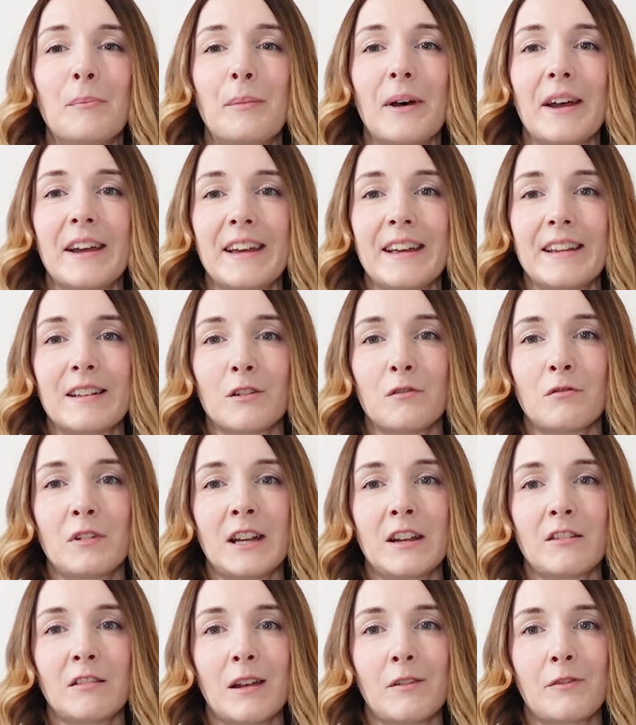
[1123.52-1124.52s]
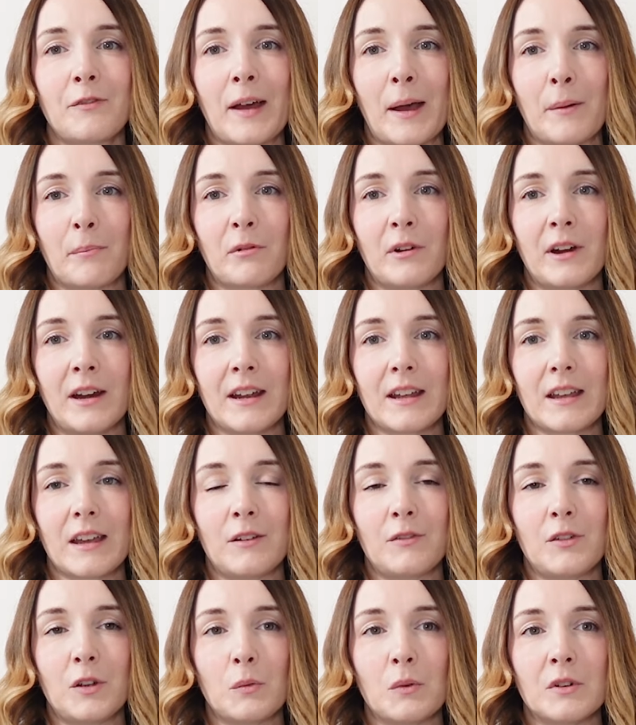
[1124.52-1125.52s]
But it is a really great fabric
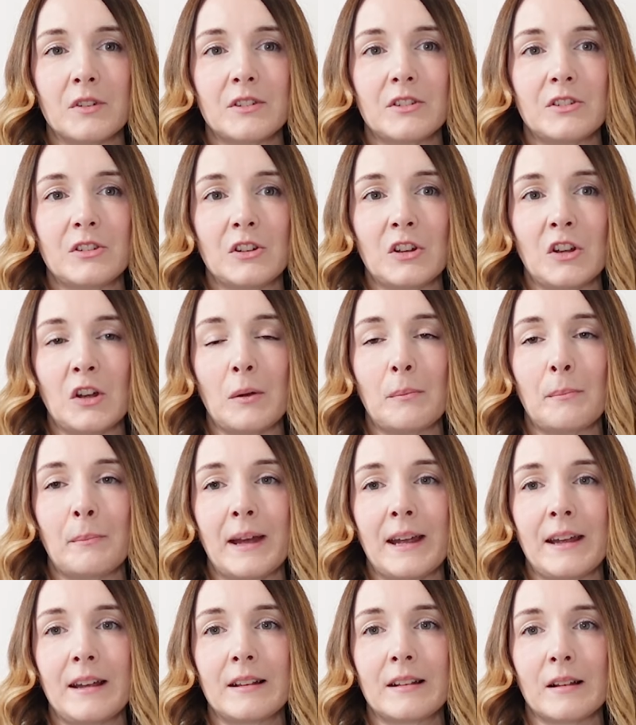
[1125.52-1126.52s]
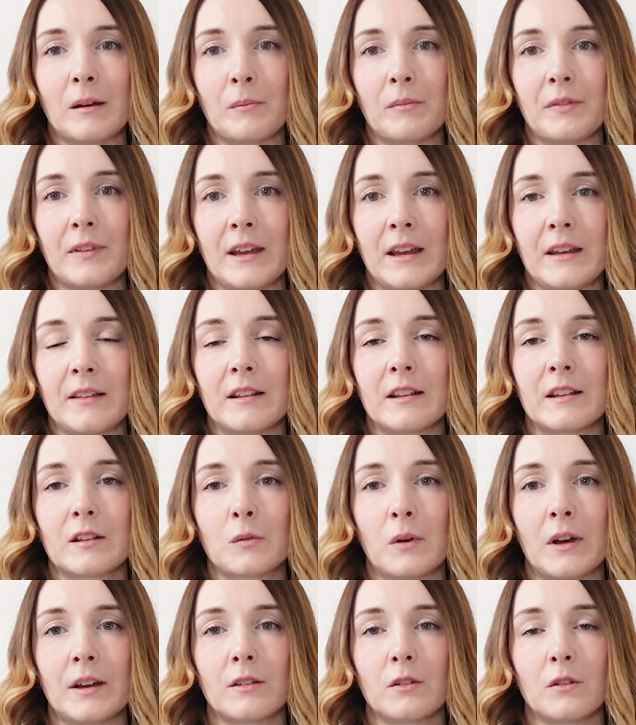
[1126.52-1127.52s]
if you want to make something that's
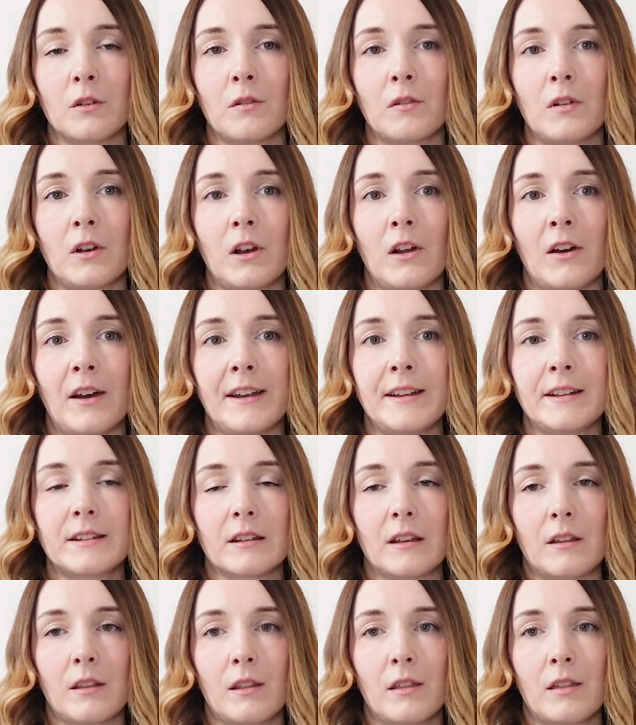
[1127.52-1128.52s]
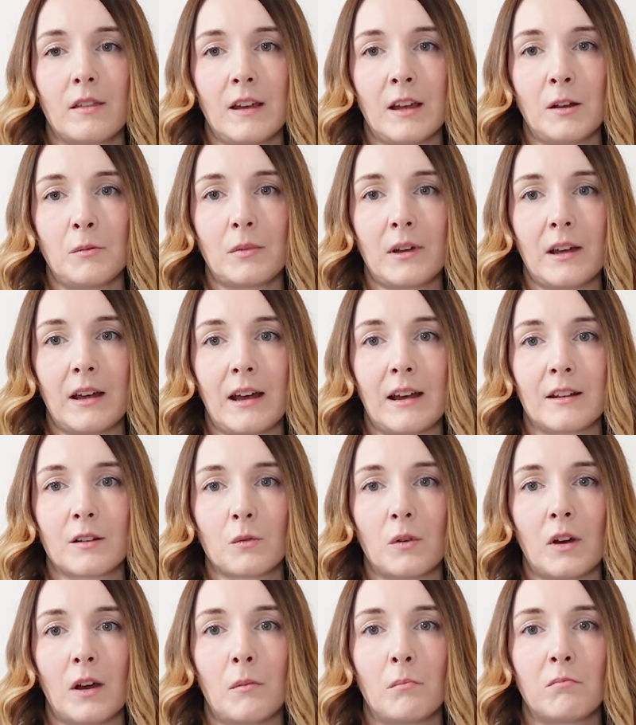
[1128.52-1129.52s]
quite sort of light and thin, but it has
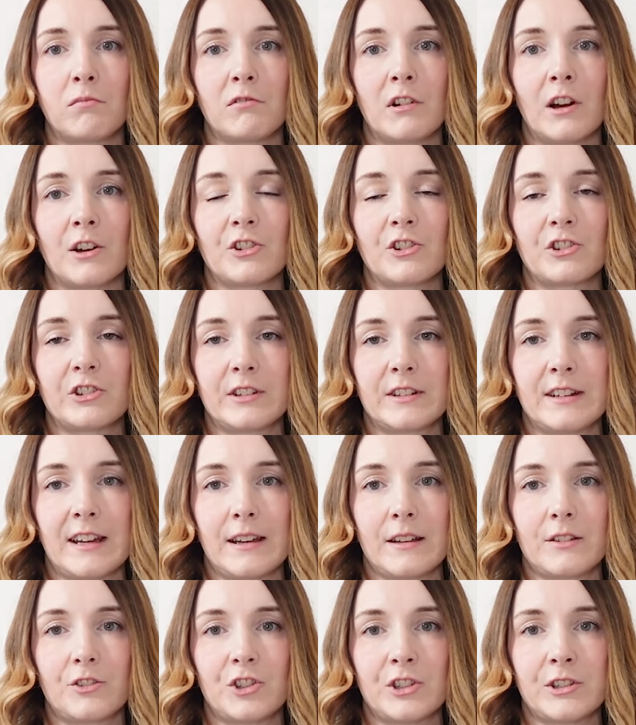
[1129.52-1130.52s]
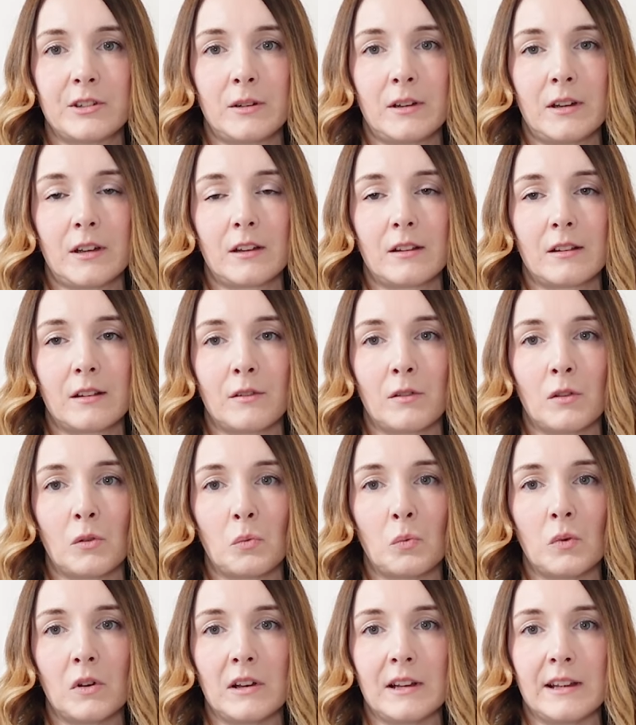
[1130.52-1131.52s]
quite a brushed texture to it because there's the
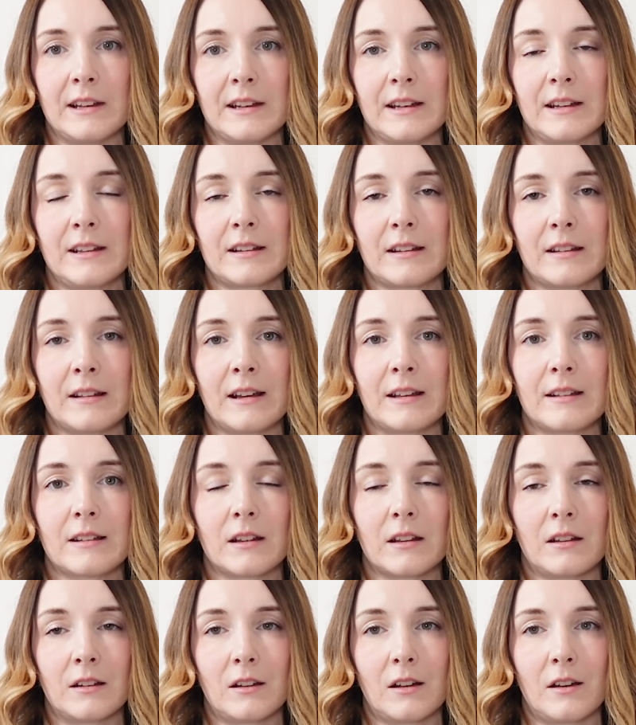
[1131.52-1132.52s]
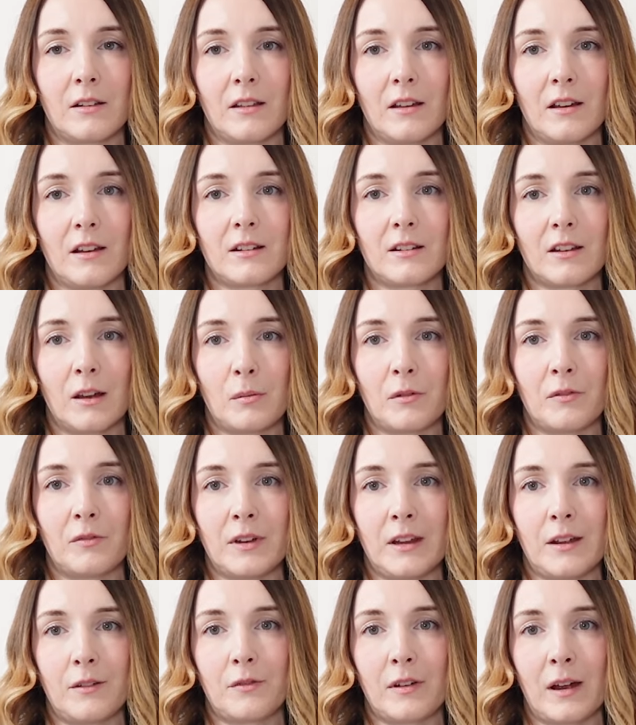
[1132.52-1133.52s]
wool in it. So that's another type of
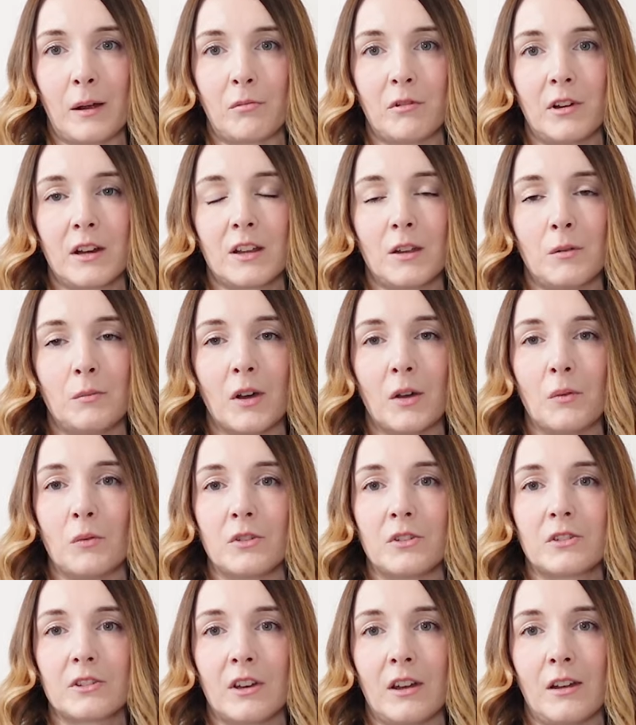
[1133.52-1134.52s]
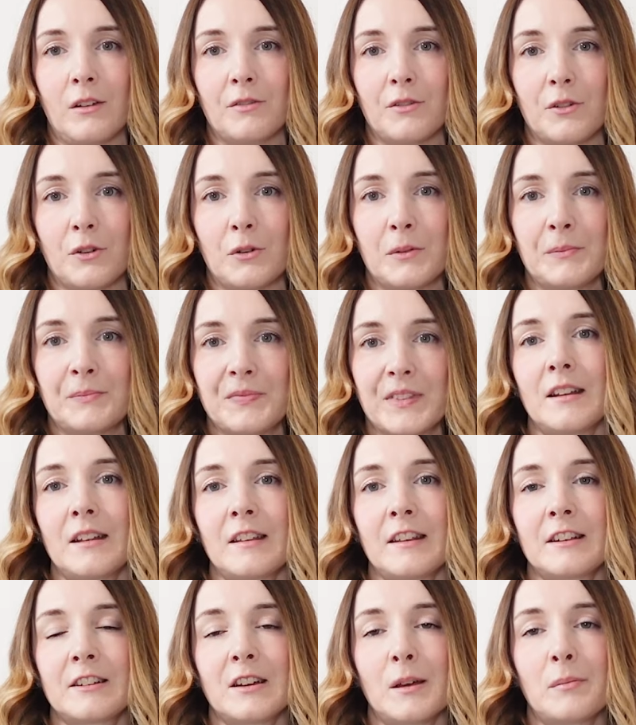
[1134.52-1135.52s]
knit fabric you might want to go for.
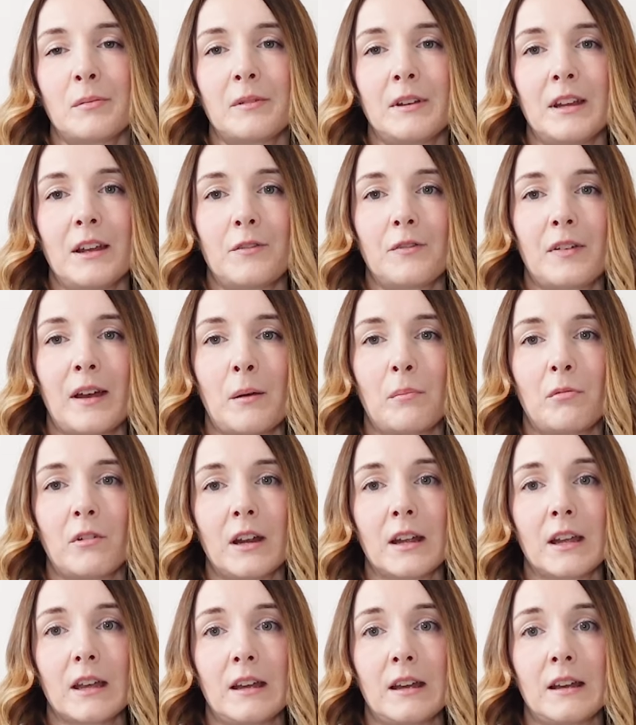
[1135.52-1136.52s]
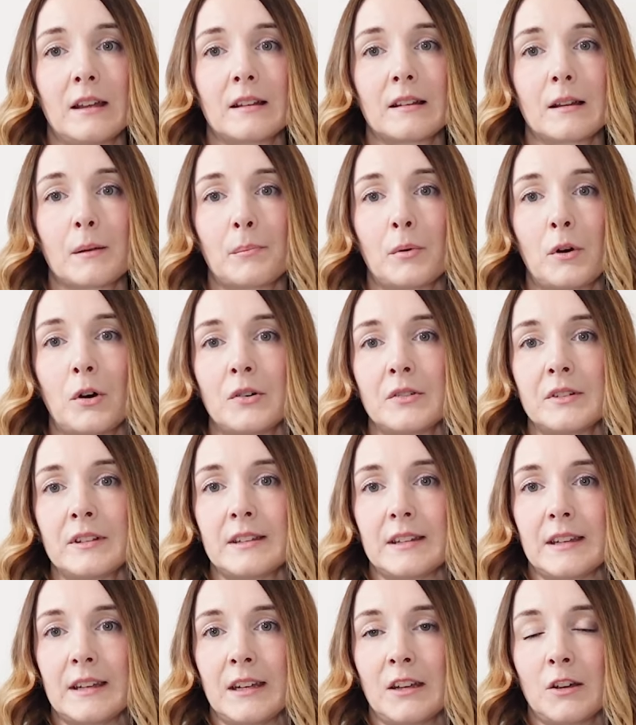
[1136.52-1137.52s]
Another type of knit fabric is
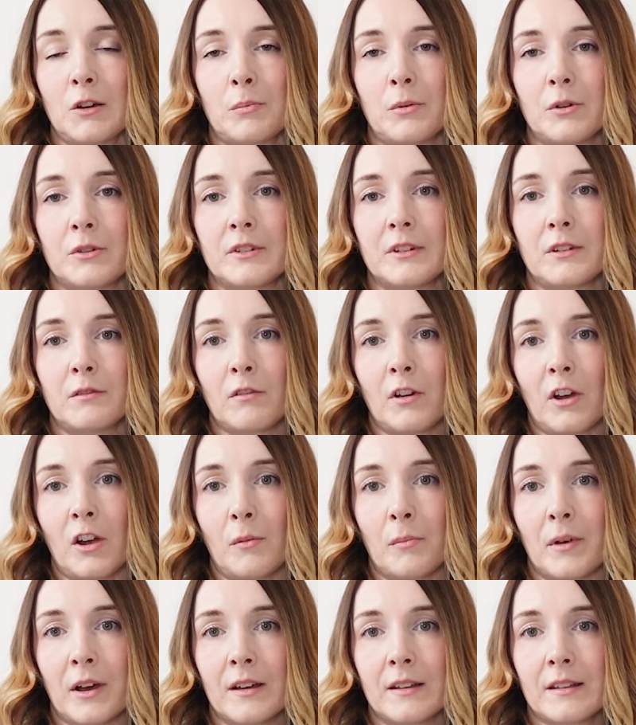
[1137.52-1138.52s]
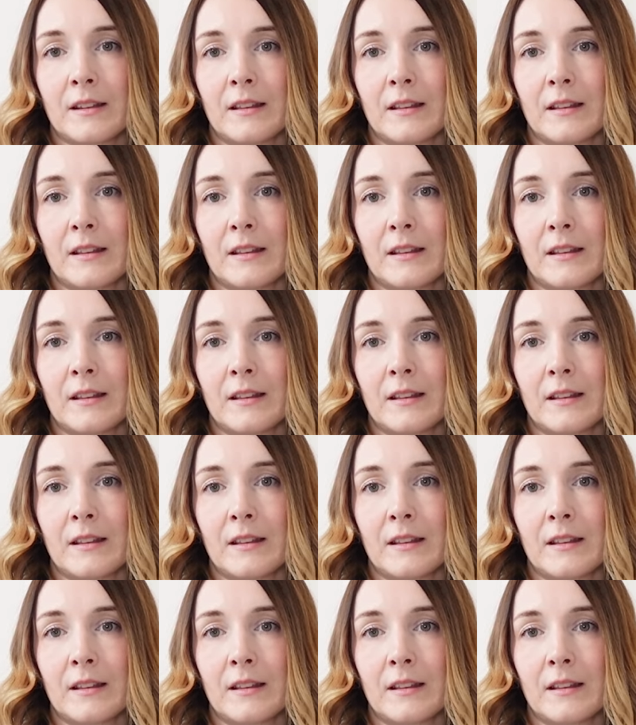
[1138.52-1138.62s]
ponte or ponte roma.